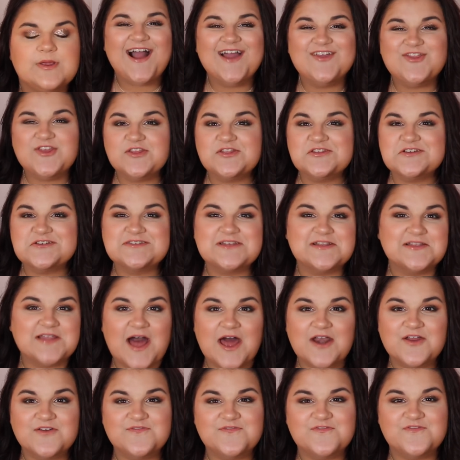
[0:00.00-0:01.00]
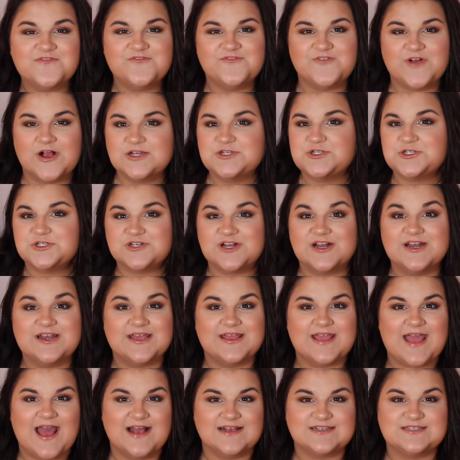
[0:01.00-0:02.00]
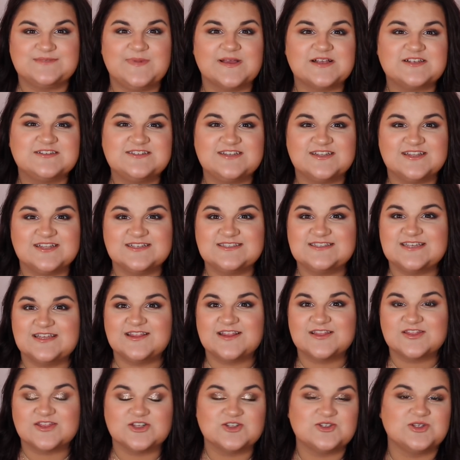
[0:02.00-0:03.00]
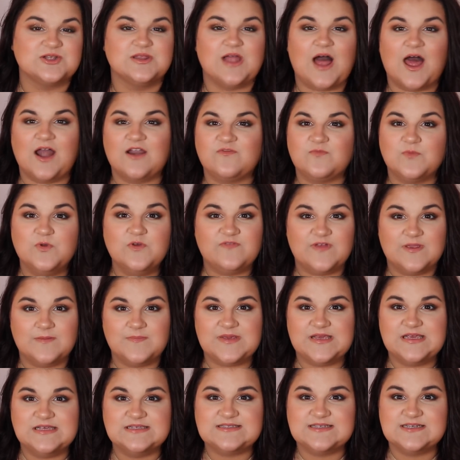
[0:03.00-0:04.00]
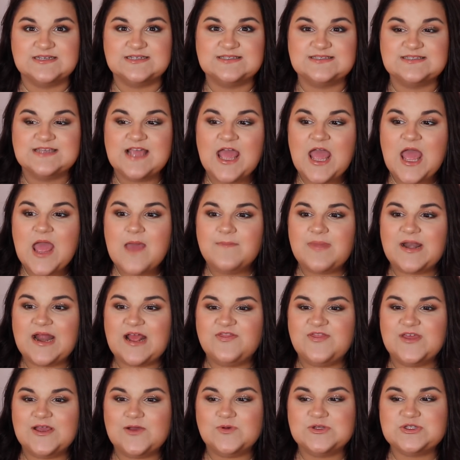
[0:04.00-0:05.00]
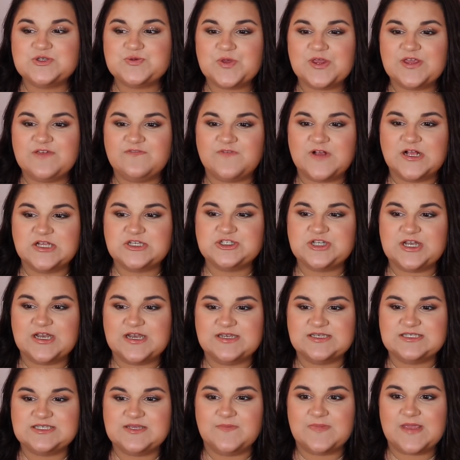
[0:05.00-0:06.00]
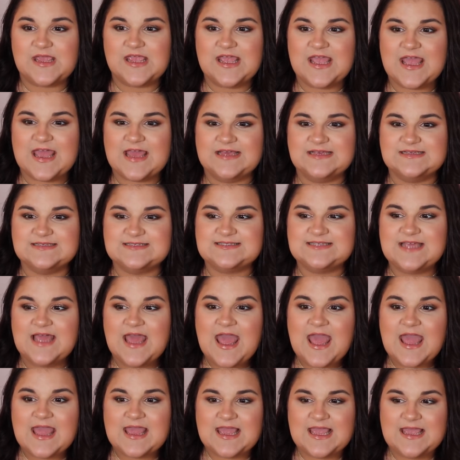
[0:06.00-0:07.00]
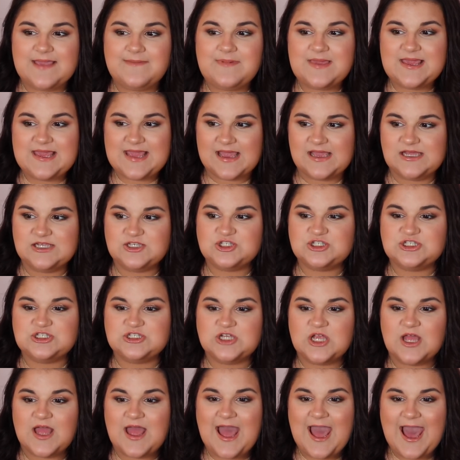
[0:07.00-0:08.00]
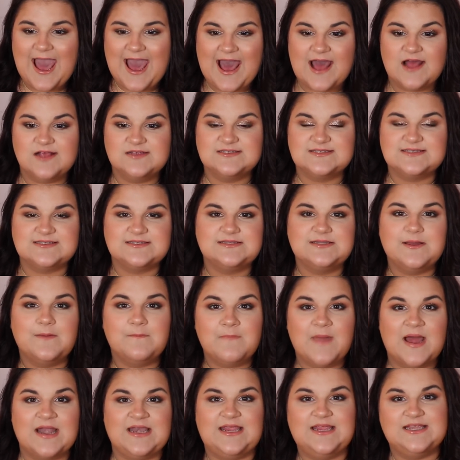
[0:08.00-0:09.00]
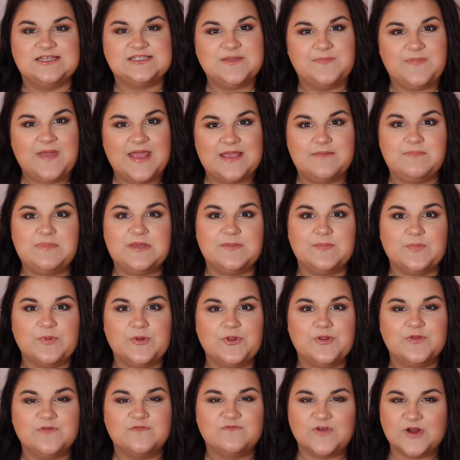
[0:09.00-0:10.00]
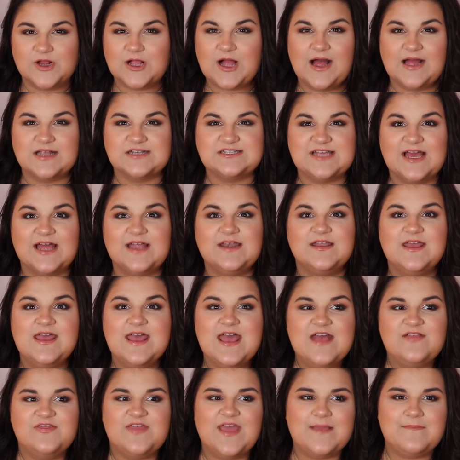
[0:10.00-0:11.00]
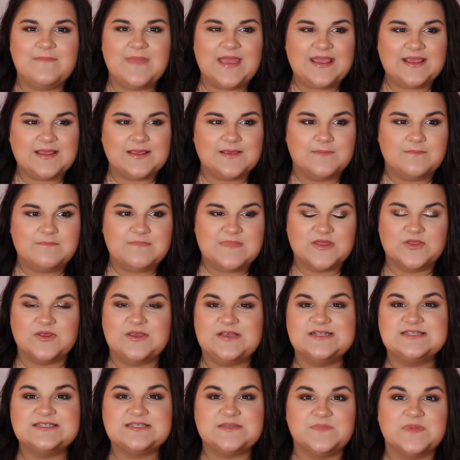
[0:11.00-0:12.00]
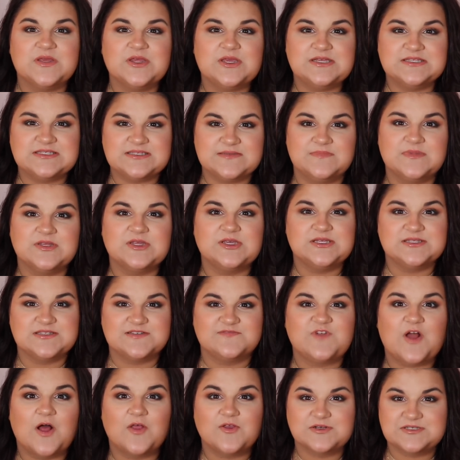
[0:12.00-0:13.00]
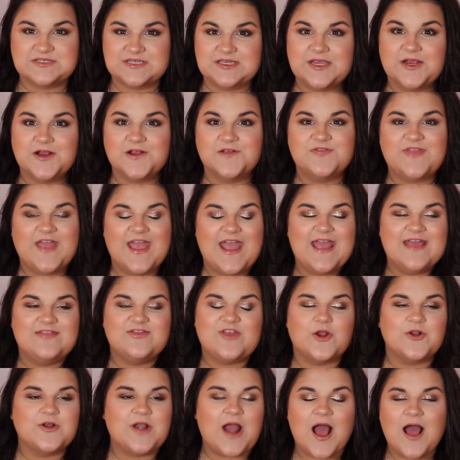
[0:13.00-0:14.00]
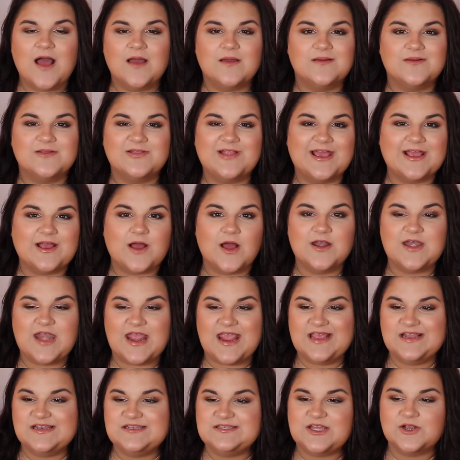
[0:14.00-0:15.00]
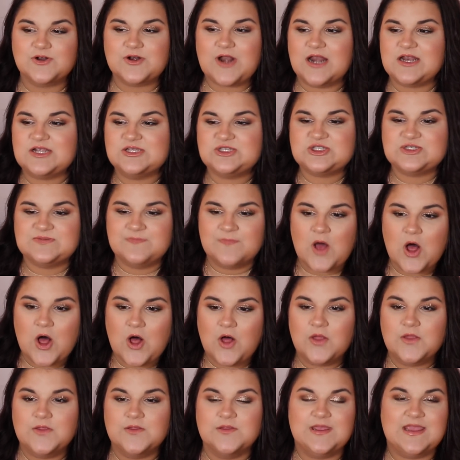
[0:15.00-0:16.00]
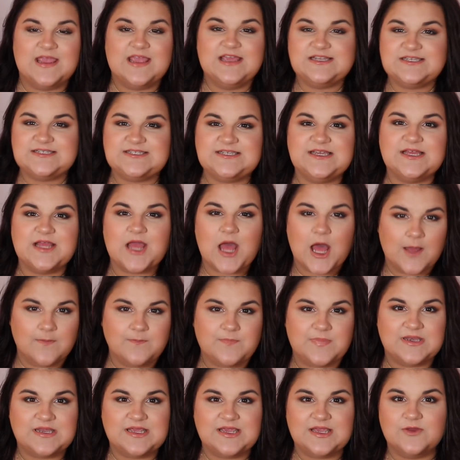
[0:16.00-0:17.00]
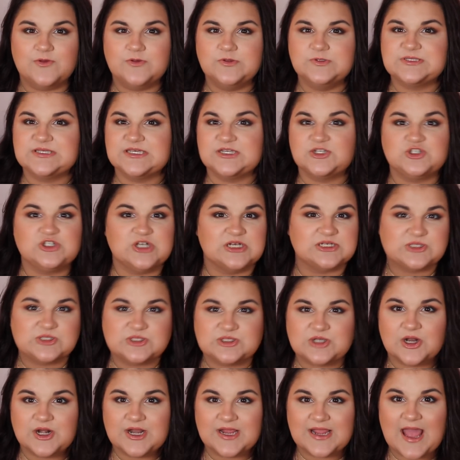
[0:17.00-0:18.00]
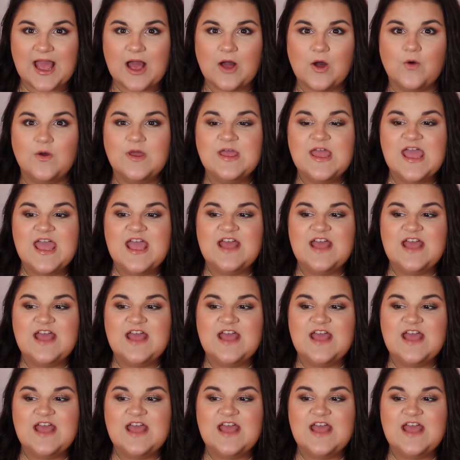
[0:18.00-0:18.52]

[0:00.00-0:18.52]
I think there's a lot of frustrating aspects to this. I think there's a lot of moving pieces, but I think what's really frustrating to me is ABH has the money to pay people for content. They make millions and millions and millions of dollars a year. They they're not like an in, they're not a small indie company who's like just starting out.